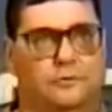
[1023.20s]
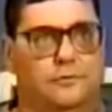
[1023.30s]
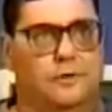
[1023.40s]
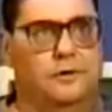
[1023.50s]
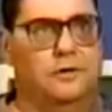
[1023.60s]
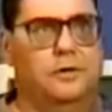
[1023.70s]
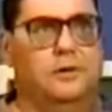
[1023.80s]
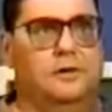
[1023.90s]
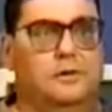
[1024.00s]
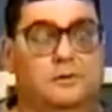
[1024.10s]
to
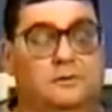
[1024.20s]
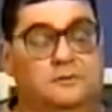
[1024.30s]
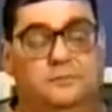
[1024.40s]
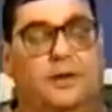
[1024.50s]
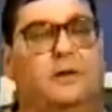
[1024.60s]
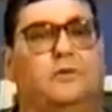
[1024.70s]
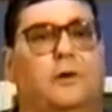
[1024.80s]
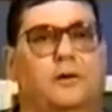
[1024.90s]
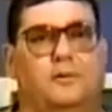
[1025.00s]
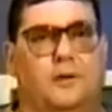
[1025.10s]

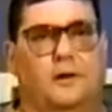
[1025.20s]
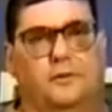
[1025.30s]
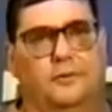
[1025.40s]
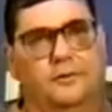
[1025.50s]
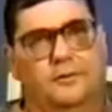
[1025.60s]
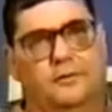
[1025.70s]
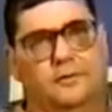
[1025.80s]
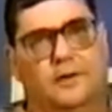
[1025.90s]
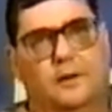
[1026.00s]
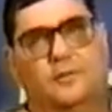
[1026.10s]
penetrate other countries and
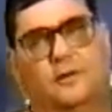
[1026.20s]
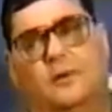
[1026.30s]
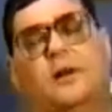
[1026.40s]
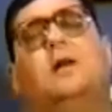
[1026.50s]
this type of thing.